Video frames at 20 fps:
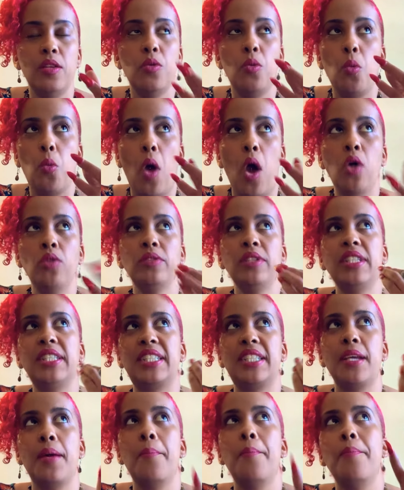wanting
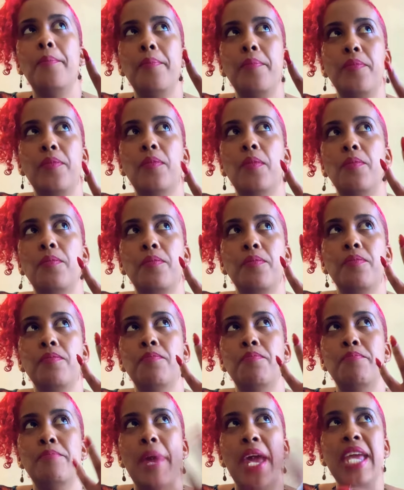to
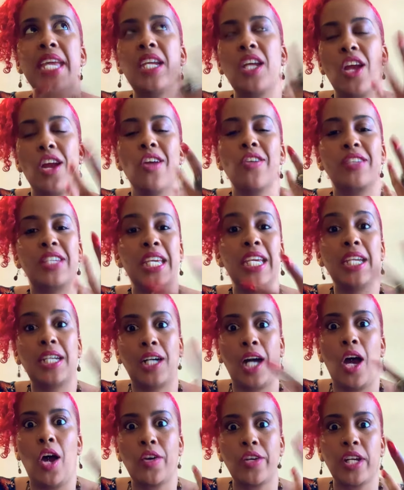make her get
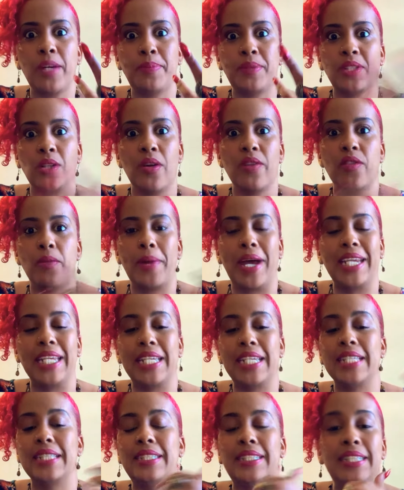caught up so everybody
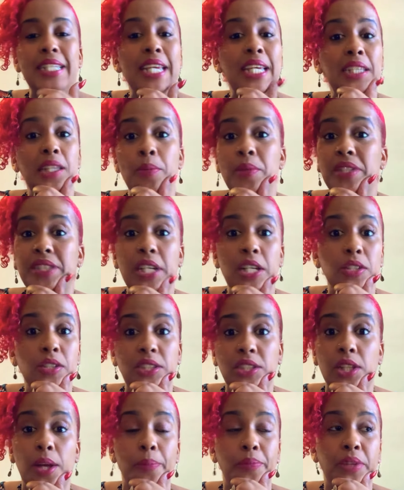can see it let me tell you
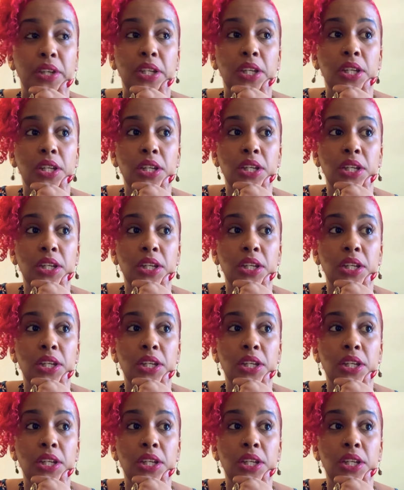something